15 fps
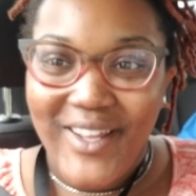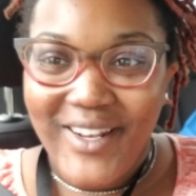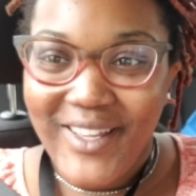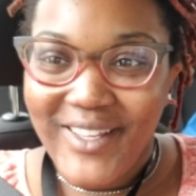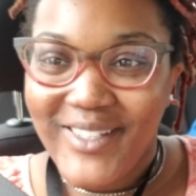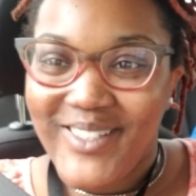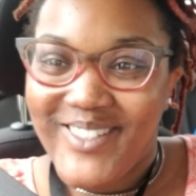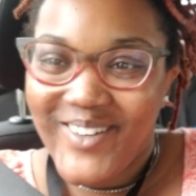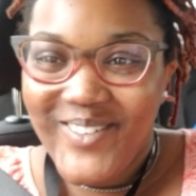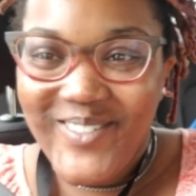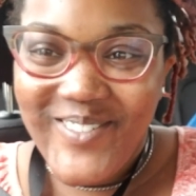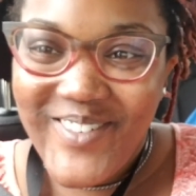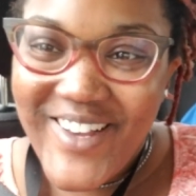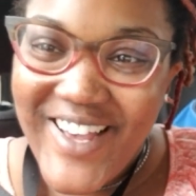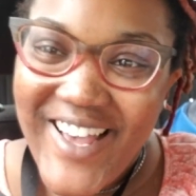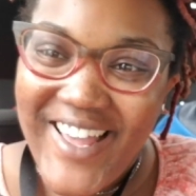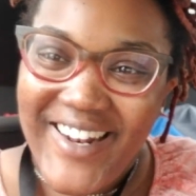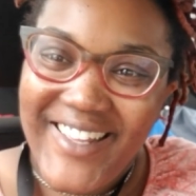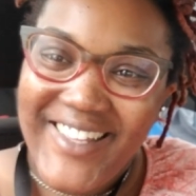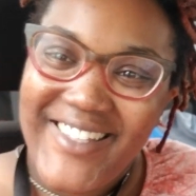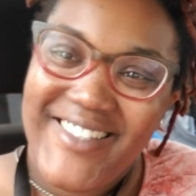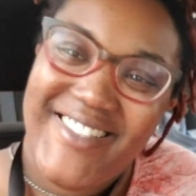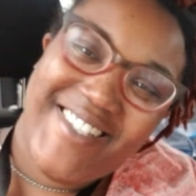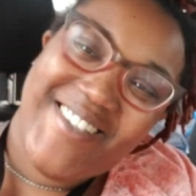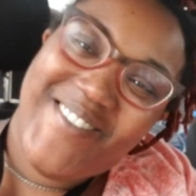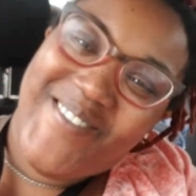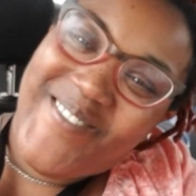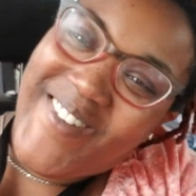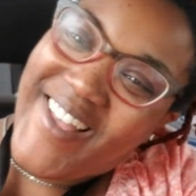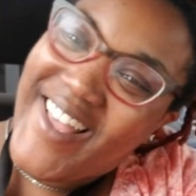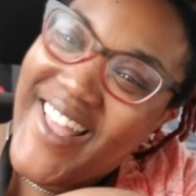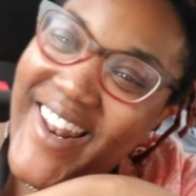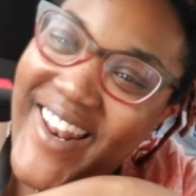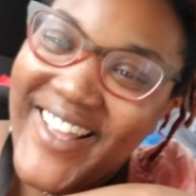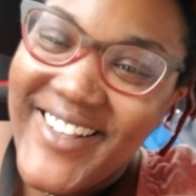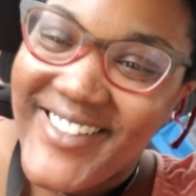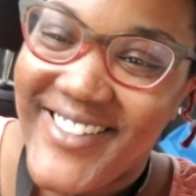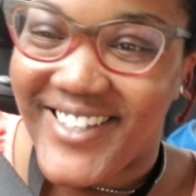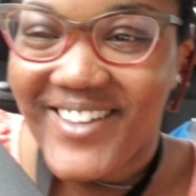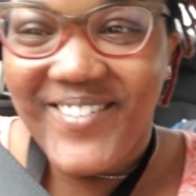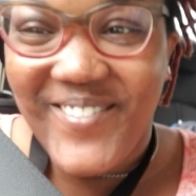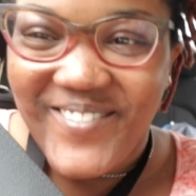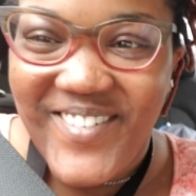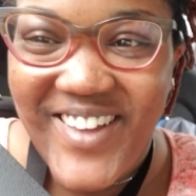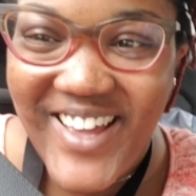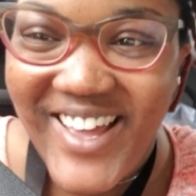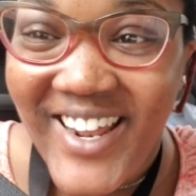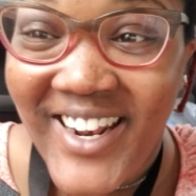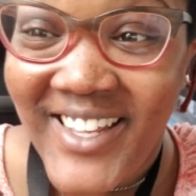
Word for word: What it do, what it do, what it do, what